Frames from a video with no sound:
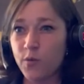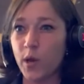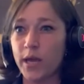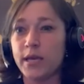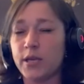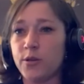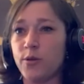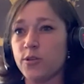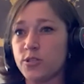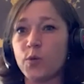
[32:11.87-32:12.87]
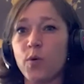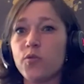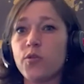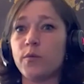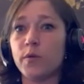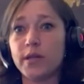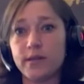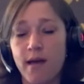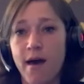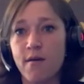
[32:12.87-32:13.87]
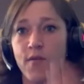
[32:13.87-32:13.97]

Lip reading: right? There's a quote that I really love